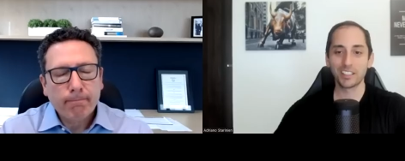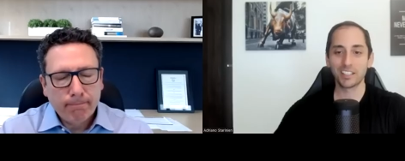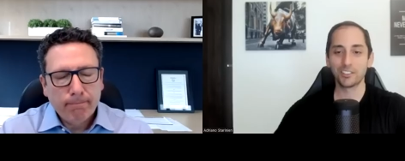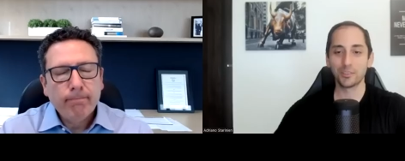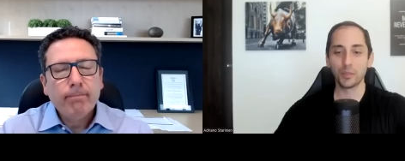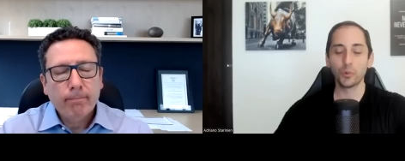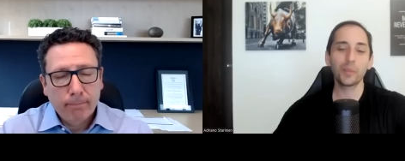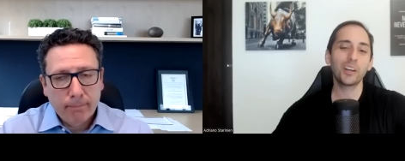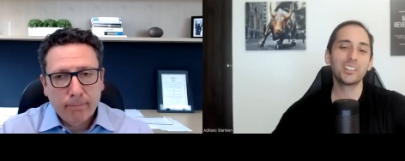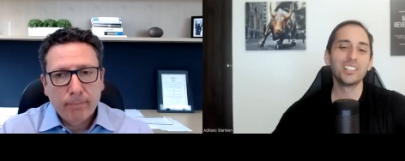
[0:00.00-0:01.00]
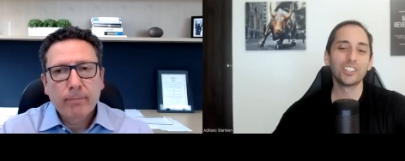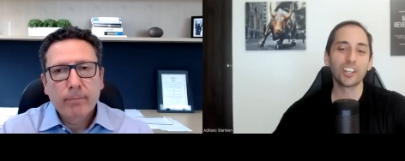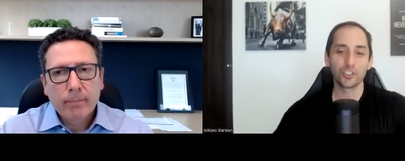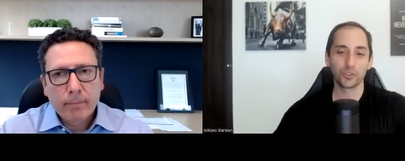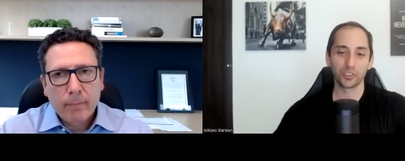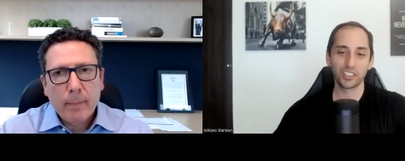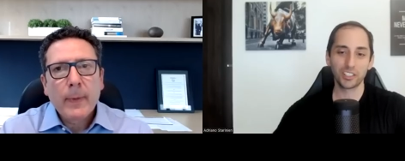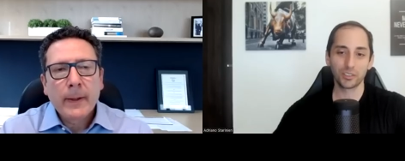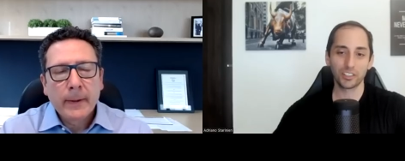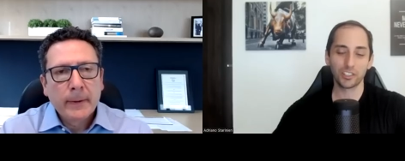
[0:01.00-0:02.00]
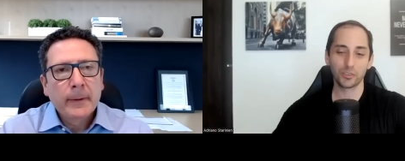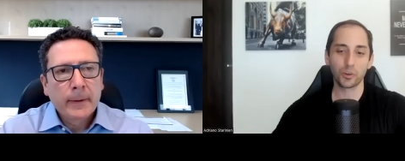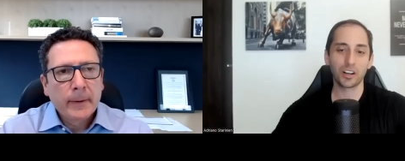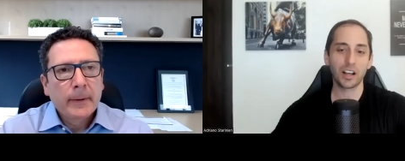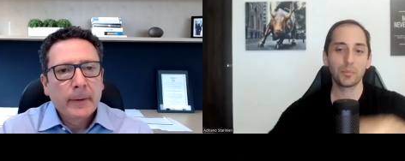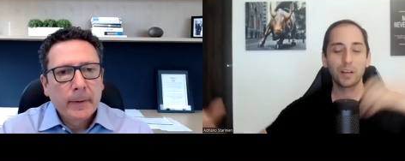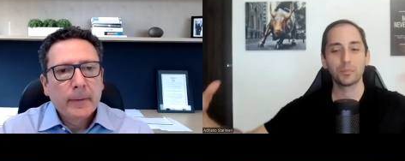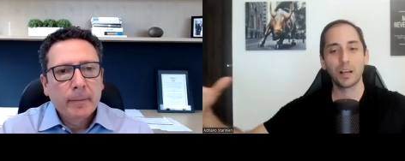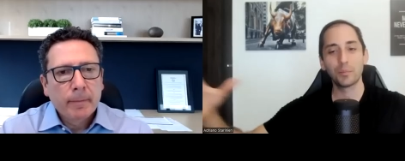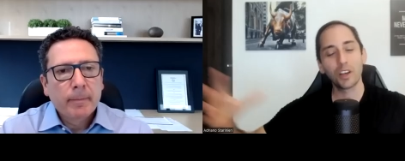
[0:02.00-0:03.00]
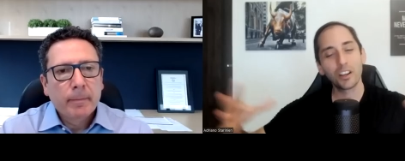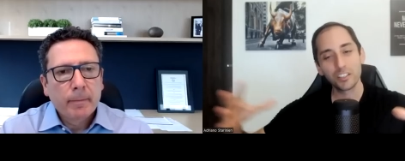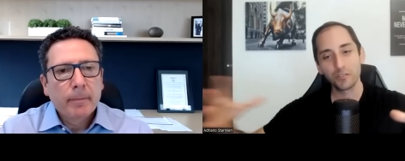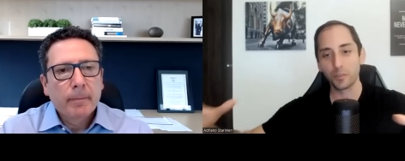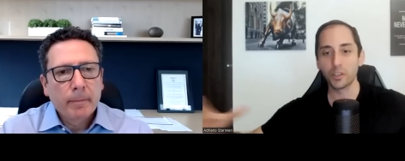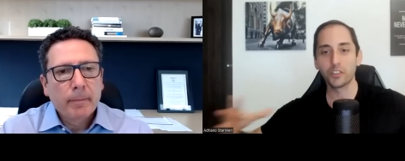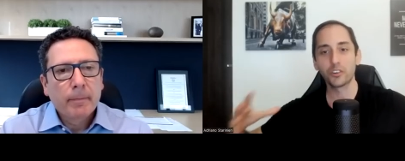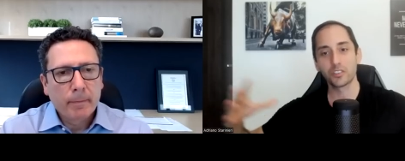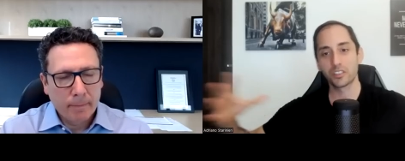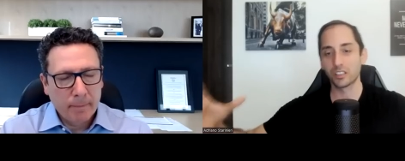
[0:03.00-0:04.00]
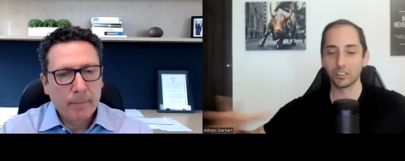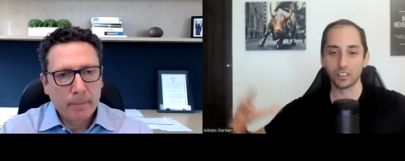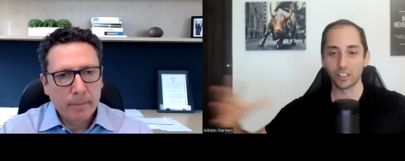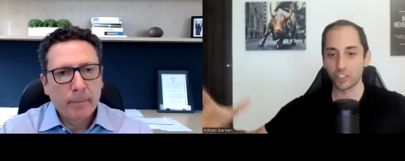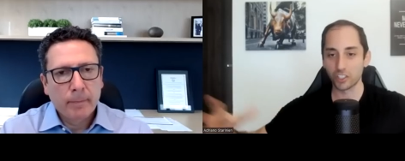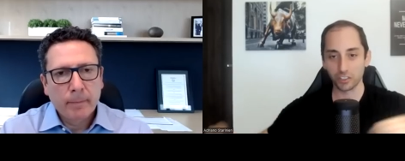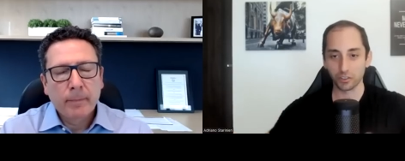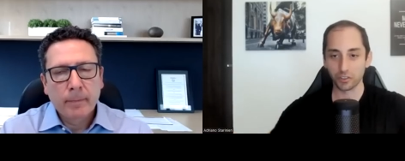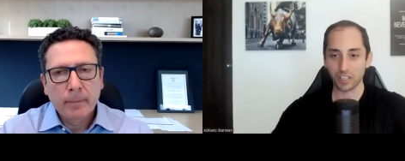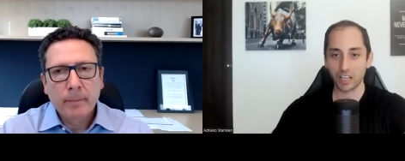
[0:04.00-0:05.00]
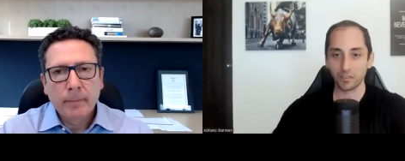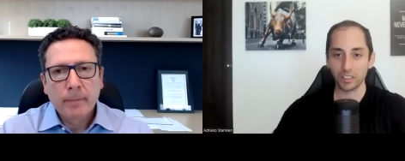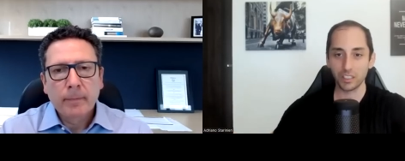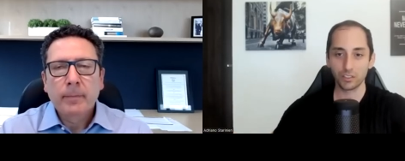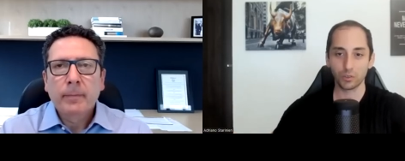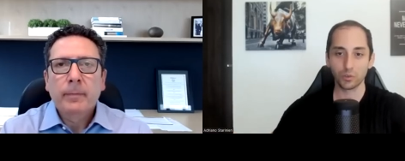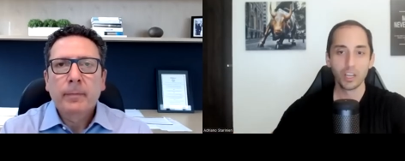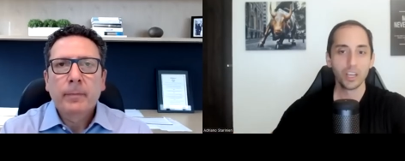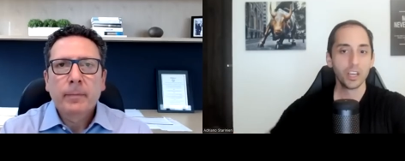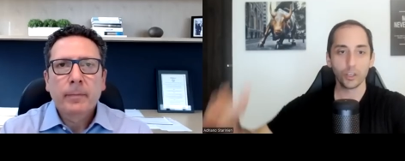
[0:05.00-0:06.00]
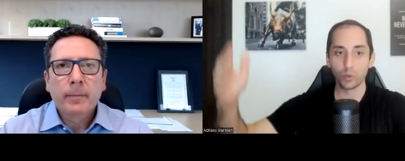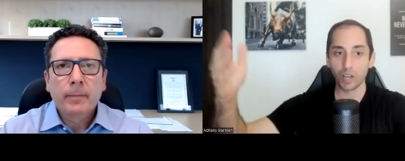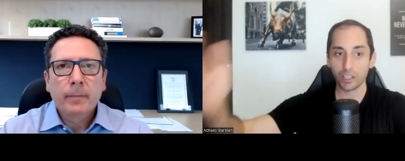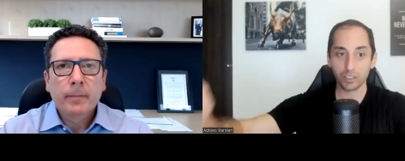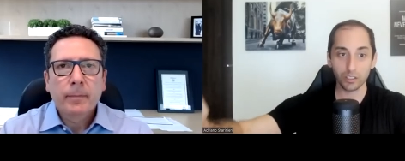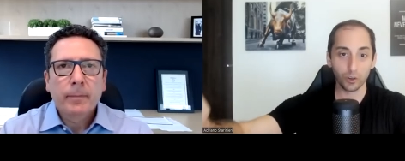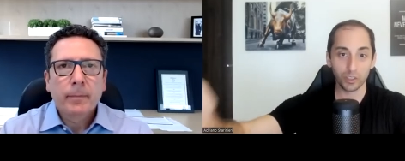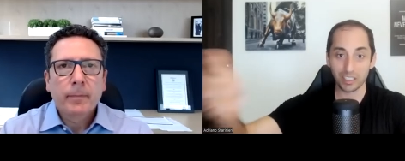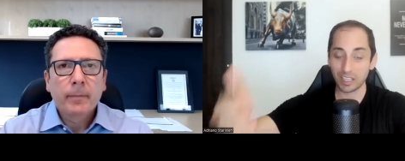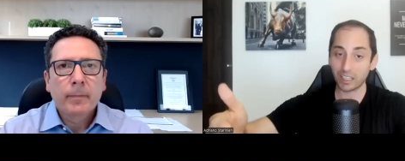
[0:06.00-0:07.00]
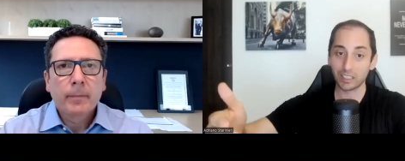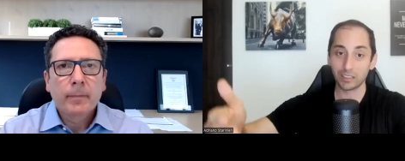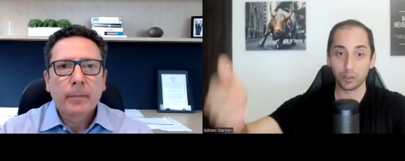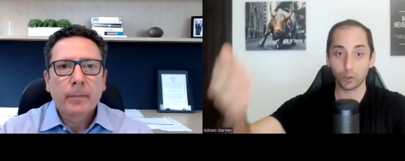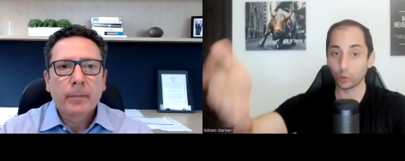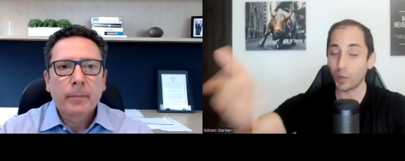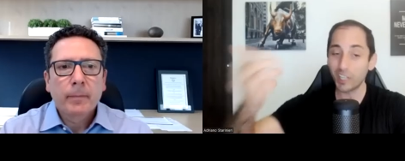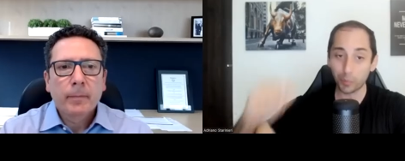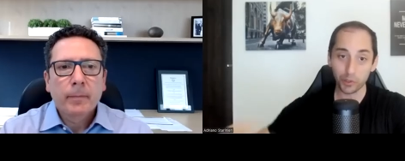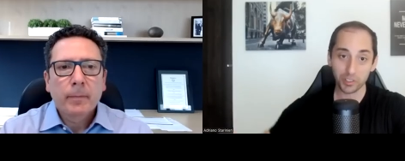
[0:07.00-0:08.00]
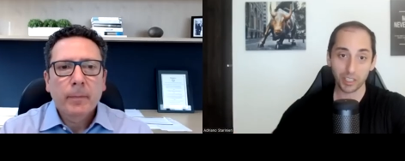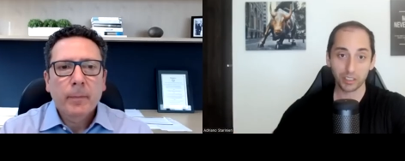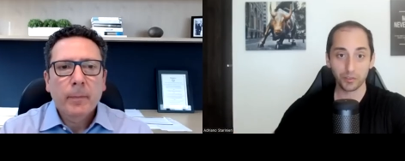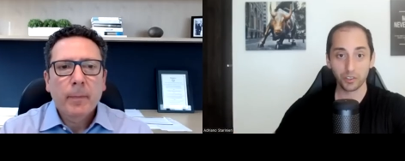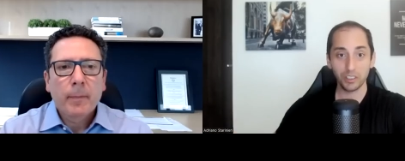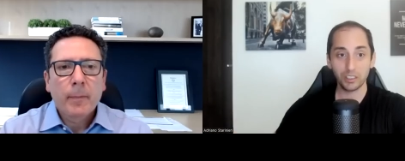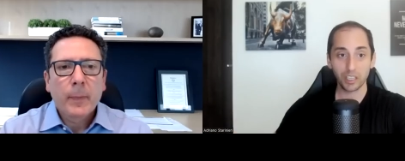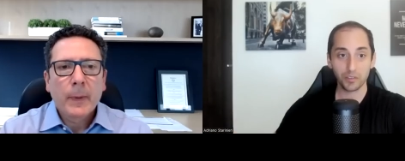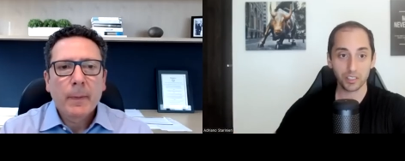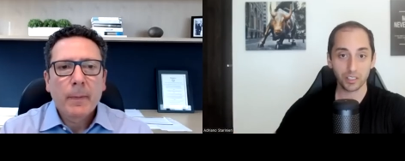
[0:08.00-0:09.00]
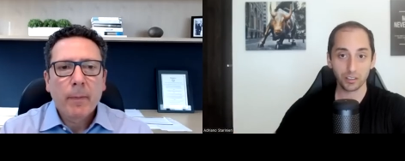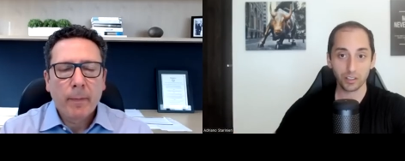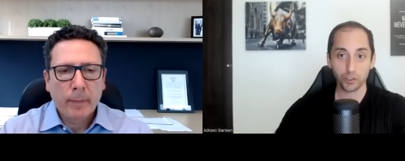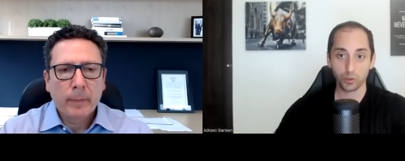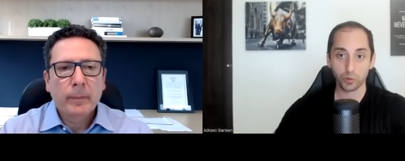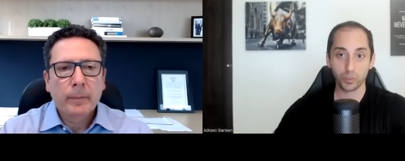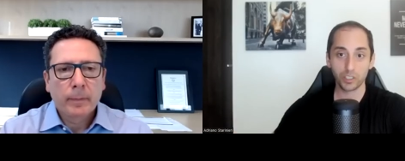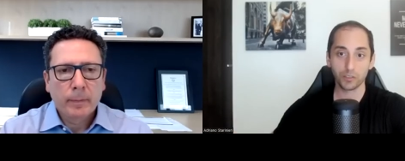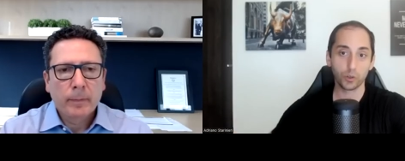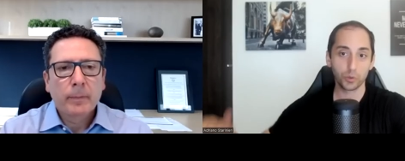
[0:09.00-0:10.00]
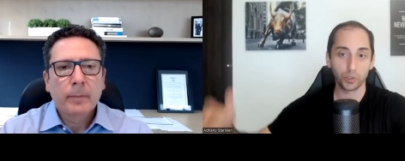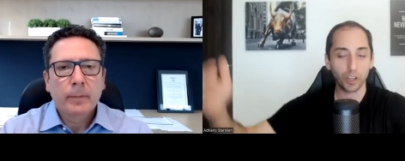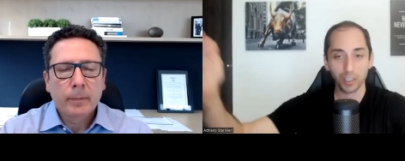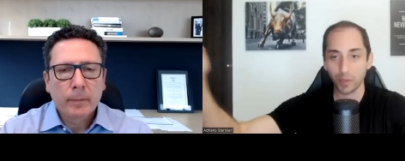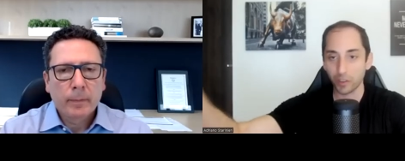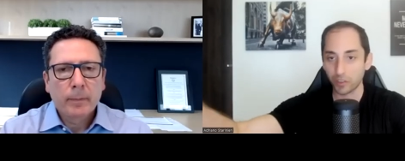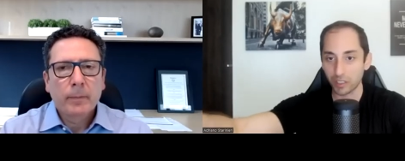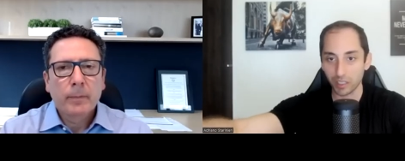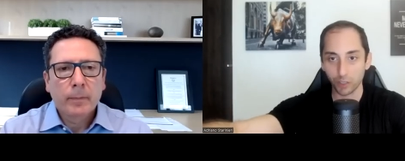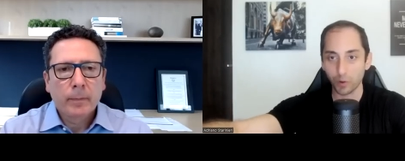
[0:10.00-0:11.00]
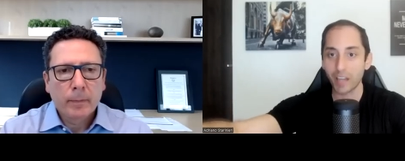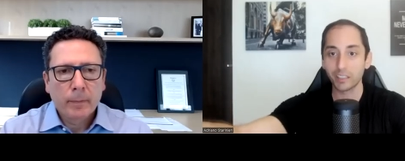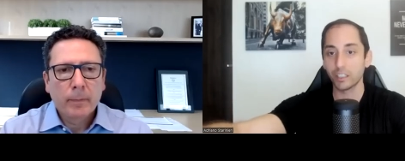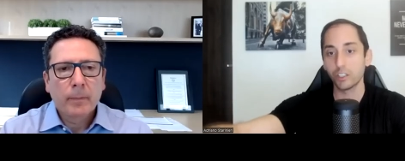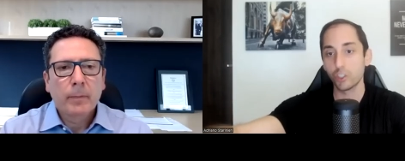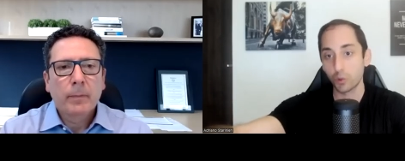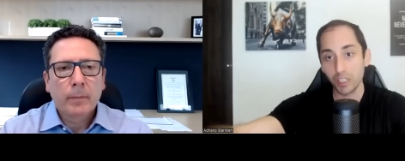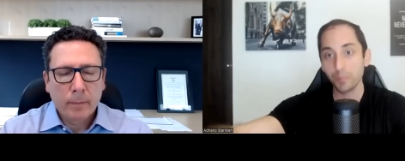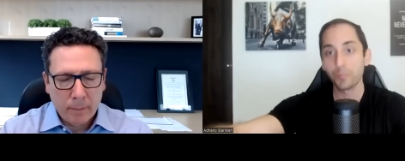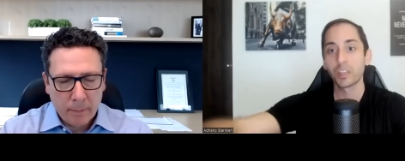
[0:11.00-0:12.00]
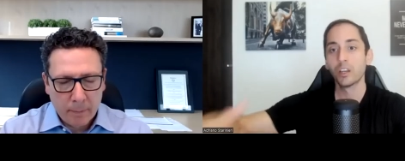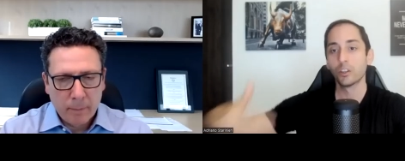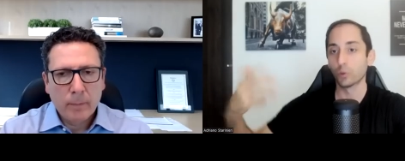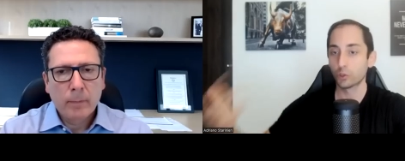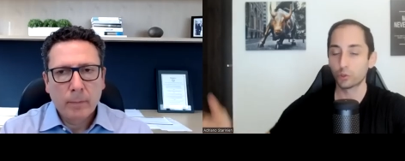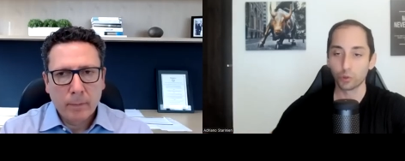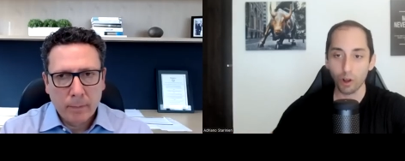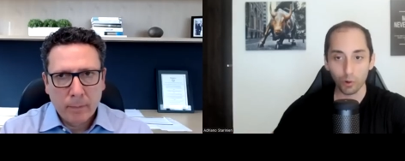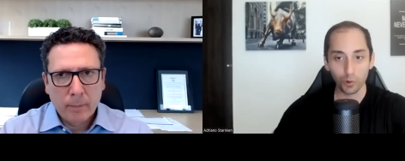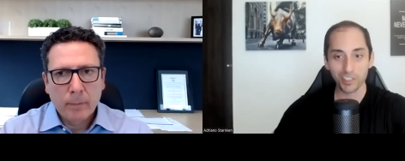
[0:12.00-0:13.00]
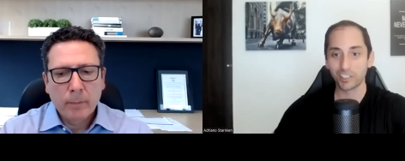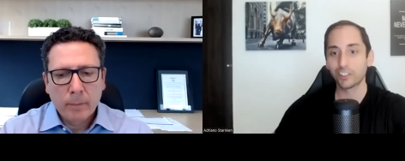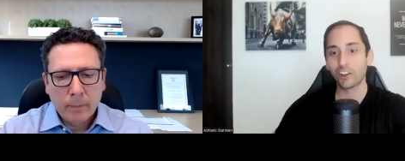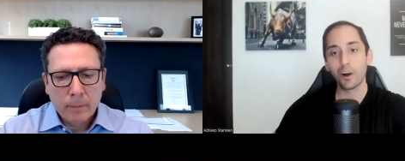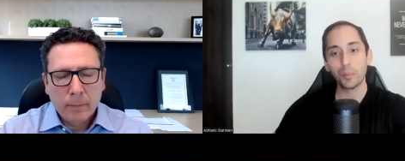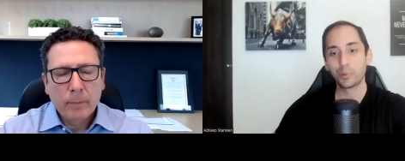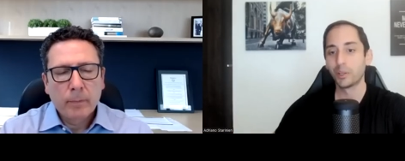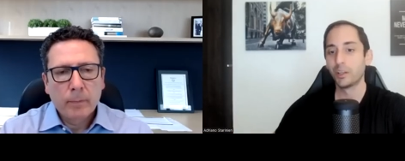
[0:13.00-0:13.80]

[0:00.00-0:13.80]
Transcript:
Speaker 1: sense to me. What about the industrial? This is this is where I'm I'm I'm not as familiar as the, the logistical side of these. So you guys, you know, it's a second, you know, 20% of your ETF is in industrial REITs. Of course, we're talking about things like Granite and Dream. Those two are always in the top.